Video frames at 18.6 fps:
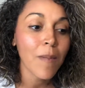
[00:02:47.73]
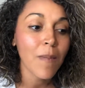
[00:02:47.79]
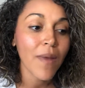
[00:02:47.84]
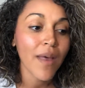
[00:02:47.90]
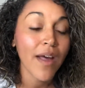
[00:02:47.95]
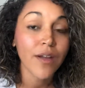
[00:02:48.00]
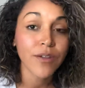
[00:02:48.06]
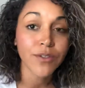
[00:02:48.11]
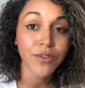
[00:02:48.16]

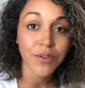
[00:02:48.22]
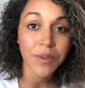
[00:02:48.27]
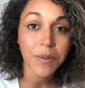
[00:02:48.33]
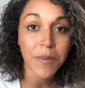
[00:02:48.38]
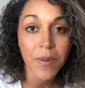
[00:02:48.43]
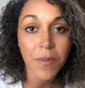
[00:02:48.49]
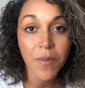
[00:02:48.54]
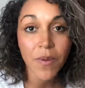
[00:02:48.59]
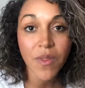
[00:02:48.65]
elderly
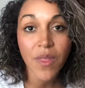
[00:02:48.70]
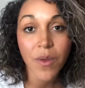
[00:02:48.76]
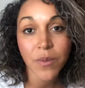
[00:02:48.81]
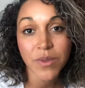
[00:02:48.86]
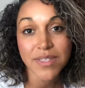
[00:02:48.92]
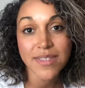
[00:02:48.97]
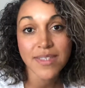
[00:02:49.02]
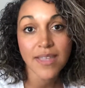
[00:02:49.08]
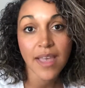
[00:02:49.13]
people that
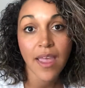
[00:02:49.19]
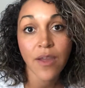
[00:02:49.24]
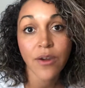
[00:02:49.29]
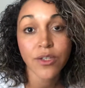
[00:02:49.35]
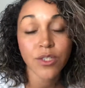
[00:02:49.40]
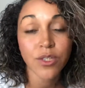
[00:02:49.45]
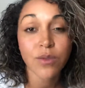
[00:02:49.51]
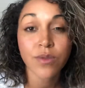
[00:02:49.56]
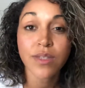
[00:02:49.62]
would say or
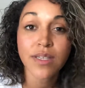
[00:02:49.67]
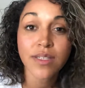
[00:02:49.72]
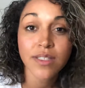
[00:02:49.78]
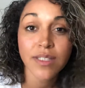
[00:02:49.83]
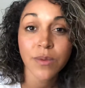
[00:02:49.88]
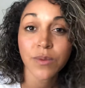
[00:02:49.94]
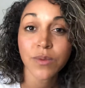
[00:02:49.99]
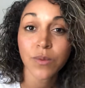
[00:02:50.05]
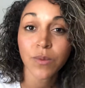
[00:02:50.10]
do things
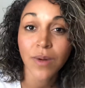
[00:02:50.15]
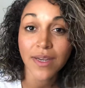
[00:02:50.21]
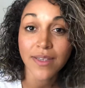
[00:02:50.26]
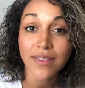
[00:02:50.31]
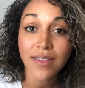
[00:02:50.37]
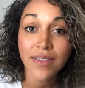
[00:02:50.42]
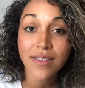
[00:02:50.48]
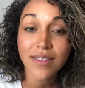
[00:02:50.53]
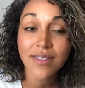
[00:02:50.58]
that was
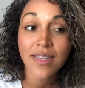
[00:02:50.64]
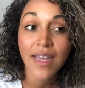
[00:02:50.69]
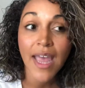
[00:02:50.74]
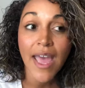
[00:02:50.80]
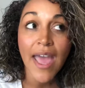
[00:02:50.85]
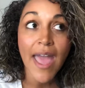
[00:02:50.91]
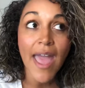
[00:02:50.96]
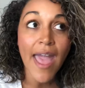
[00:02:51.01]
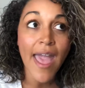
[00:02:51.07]
racist,
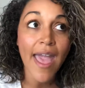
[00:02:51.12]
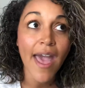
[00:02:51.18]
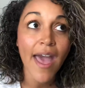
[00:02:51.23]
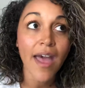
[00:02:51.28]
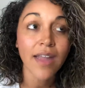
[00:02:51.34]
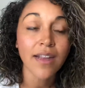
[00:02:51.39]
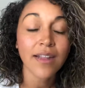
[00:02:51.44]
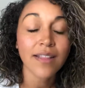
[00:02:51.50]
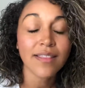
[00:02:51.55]

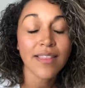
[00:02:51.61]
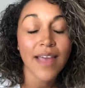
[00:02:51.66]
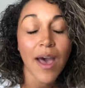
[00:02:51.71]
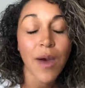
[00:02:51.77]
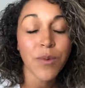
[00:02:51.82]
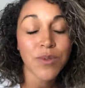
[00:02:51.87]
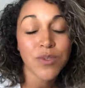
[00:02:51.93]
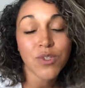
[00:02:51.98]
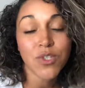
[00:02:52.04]
and that
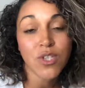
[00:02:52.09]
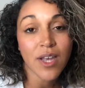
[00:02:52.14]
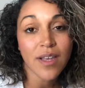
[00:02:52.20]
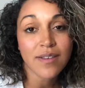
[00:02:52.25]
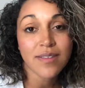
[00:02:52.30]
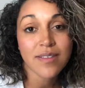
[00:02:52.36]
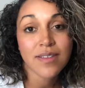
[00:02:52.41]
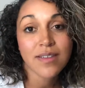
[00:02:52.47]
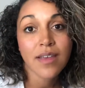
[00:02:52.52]
was
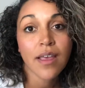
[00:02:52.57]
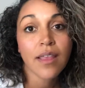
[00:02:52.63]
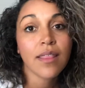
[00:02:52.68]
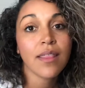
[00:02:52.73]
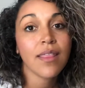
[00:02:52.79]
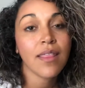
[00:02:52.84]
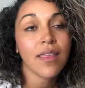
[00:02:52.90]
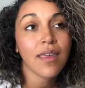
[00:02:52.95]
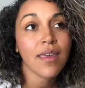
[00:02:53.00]
just
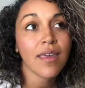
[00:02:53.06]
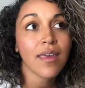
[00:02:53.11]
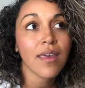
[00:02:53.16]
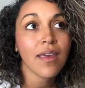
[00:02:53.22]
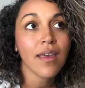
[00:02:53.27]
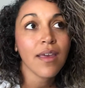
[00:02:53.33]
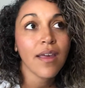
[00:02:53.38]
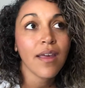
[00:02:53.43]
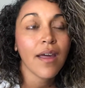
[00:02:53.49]
the
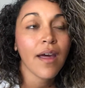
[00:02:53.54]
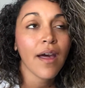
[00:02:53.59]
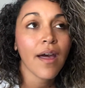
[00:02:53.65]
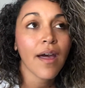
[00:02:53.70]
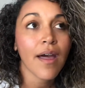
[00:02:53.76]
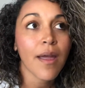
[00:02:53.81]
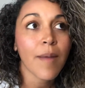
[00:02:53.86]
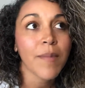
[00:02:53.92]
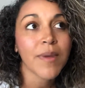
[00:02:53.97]

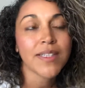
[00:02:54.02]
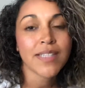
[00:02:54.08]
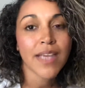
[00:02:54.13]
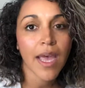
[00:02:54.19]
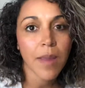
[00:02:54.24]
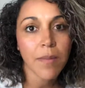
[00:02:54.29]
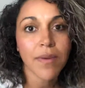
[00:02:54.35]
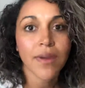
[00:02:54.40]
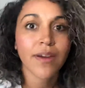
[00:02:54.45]

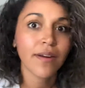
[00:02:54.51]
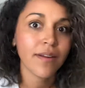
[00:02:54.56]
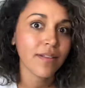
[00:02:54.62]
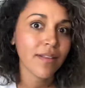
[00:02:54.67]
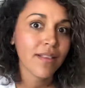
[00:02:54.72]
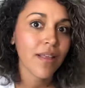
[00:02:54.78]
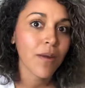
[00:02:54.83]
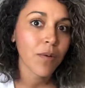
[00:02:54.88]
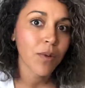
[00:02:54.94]
time period
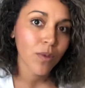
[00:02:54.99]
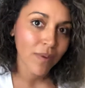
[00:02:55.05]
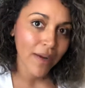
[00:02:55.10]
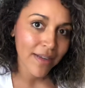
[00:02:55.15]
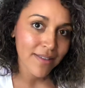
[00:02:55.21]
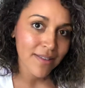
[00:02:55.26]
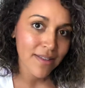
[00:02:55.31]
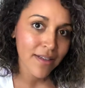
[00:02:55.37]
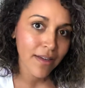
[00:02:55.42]
that they were
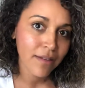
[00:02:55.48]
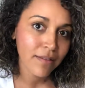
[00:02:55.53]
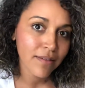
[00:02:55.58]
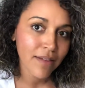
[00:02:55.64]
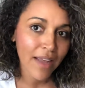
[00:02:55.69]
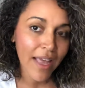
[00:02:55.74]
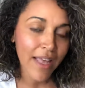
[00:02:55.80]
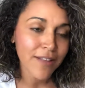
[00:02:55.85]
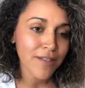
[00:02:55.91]
raised in.
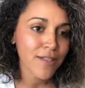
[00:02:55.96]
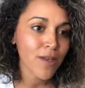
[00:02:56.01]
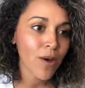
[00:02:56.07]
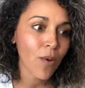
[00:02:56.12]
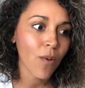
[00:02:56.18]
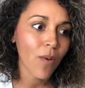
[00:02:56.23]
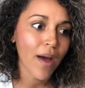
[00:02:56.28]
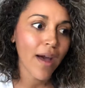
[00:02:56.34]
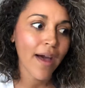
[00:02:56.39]
And
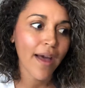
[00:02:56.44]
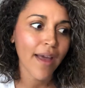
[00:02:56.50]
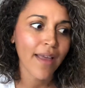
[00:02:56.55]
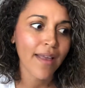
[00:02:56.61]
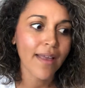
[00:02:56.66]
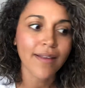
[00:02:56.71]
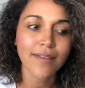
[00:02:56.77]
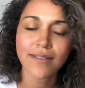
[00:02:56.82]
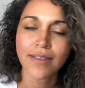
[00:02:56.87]
so I
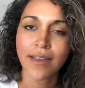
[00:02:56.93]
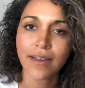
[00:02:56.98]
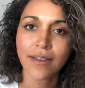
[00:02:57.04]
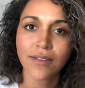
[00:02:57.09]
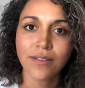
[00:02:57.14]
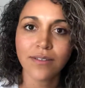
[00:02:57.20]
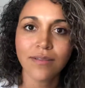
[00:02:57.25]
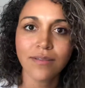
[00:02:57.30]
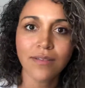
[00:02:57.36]
guess I
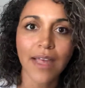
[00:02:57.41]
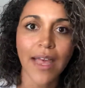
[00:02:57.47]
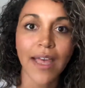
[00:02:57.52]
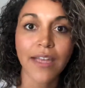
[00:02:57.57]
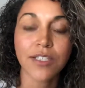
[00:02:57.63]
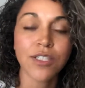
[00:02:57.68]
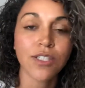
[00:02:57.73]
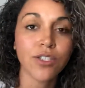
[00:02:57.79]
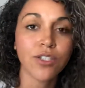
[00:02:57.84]

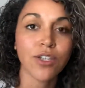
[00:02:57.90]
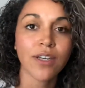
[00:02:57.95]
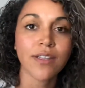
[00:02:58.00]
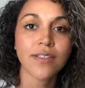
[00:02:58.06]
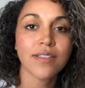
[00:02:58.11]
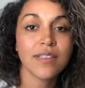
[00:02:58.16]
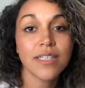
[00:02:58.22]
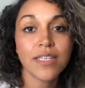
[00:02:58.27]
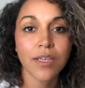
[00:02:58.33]
had to
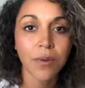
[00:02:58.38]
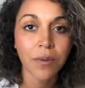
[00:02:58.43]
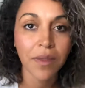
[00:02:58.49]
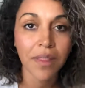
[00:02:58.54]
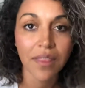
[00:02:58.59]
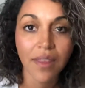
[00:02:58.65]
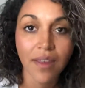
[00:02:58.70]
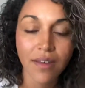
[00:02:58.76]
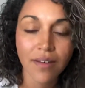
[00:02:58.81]
just deal
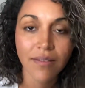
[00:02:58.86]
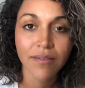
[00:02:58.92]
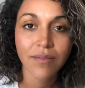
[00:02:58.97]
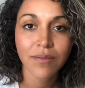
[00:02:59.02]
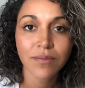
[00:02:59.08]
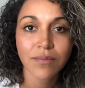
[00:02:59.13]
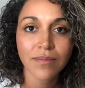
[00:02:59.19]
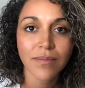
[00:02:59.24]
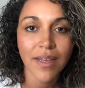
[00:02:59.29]
with it
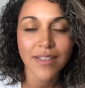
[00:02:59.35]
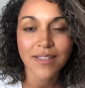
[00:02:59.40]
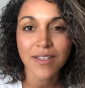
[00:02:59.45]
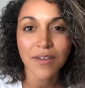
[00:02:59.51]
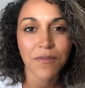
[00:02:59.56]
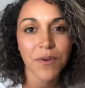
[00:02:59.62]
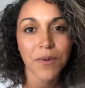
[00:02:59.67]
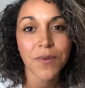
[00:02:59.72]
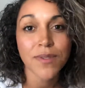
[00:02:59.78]
as
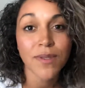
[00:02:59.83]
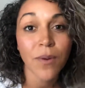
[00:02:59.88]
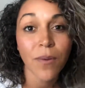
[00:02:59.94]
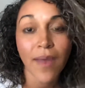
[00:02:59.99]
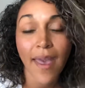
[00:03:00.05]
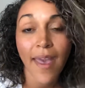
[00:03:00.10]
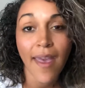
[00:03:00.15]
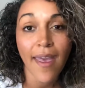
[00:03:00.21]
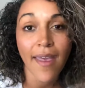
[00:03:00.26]
if it was
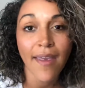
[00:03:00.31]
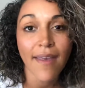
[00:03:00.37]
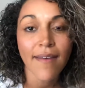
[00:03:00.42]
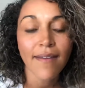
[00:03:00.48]
okay.